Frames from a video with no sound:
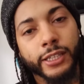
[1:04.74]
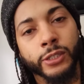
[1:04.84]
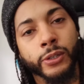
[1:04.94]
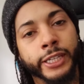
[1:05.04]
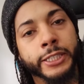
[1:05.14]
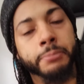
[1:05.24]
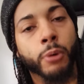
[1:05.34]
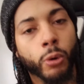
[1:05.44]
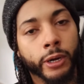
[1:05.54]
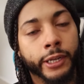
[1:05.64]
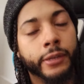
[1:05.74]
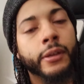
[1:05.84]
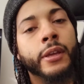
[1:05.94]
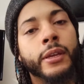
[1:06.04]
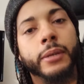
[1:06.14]
You know, it gets boring
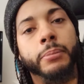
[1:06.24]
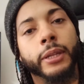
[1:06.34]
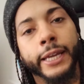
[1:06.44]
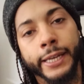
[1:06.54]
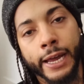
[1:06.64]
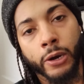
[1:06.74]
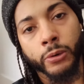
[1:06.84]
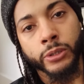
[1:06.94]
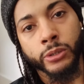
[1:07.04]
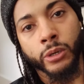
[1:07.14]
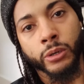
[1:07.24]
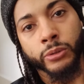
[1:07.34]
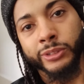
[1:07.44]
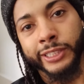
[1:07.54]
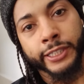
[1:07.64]
and played out, you
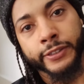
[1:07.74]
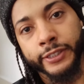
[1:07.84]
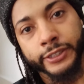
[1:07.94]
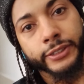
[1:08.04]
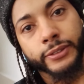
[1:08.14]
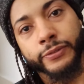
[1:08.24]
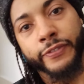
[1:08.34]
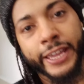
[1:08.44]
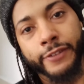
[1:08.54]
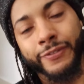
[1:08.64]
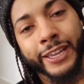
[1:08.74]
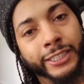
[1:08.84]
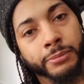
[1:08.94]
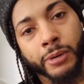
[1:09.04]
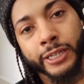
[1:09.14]
know, seeing this fake
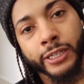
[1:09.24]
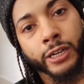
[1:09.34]
face, money